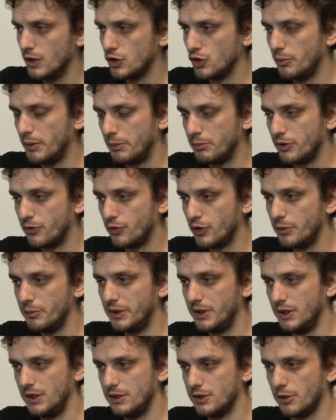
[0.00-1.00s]
So by
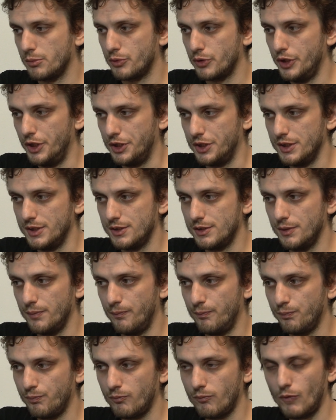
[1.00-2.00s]
performing these operations,
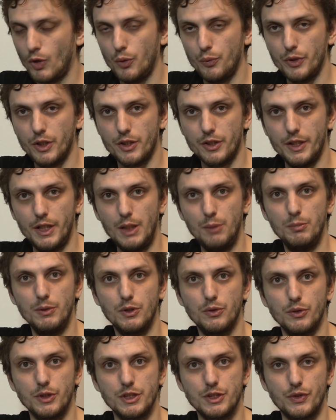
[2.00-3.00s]
we are
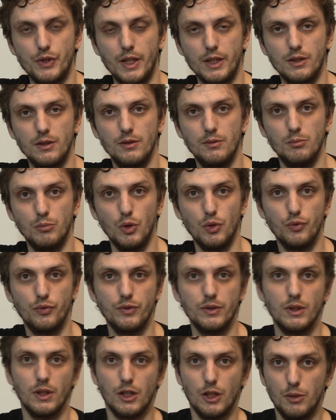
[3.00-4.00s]
able to extract
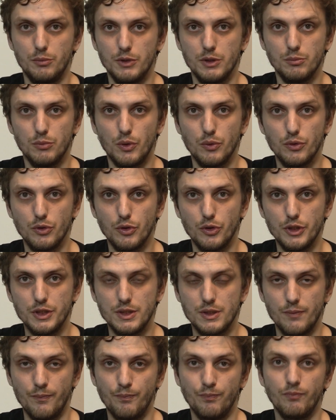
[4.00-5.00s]
both the common mode
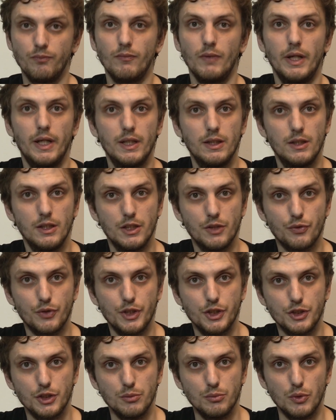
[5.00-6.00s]
noise and the
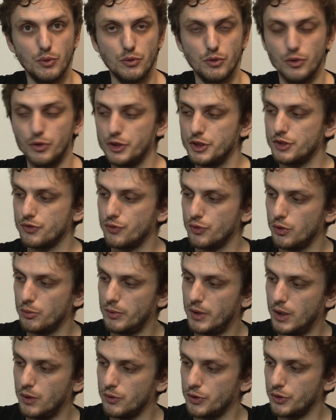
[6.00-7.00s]
differential mode noise
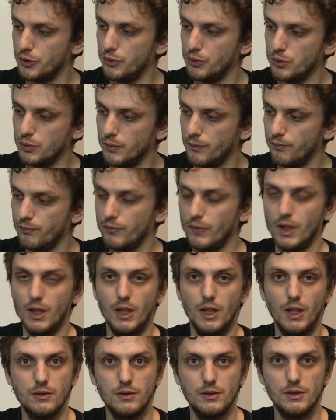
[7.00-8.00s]
from our two
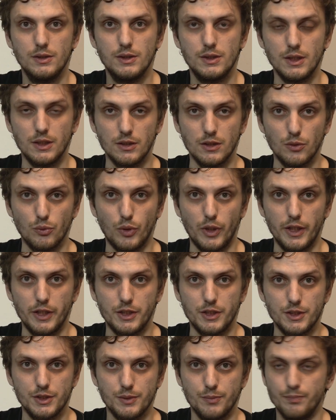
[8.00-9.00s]
signal
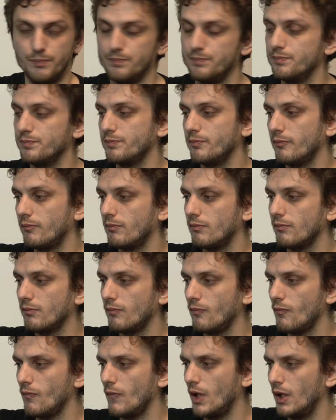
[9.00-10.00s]
wires.
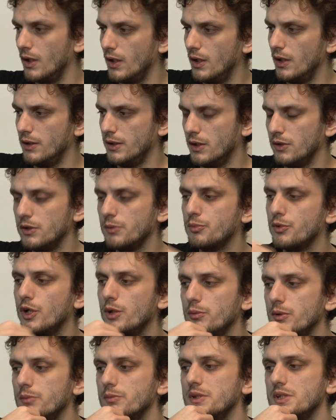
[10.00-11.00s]
Now the
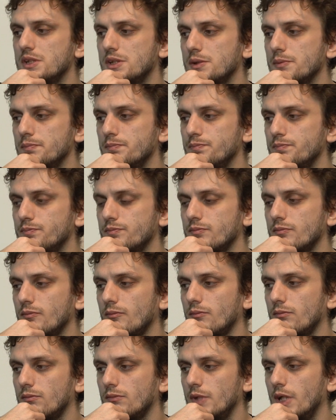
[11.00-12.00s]
problem is
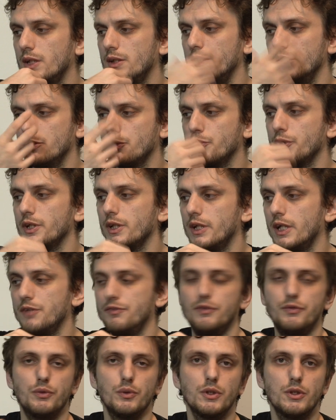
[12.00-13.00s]
that in real
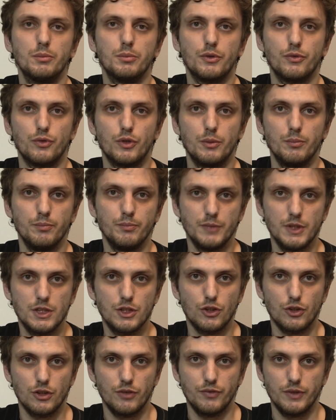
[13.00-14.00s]
life, if you want to perform this
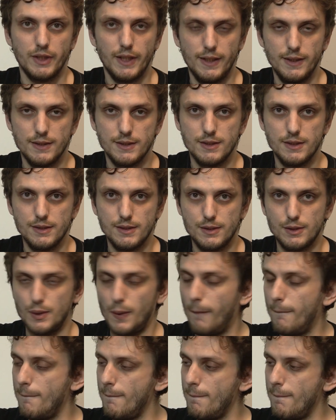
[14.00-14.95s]
sort of analysis,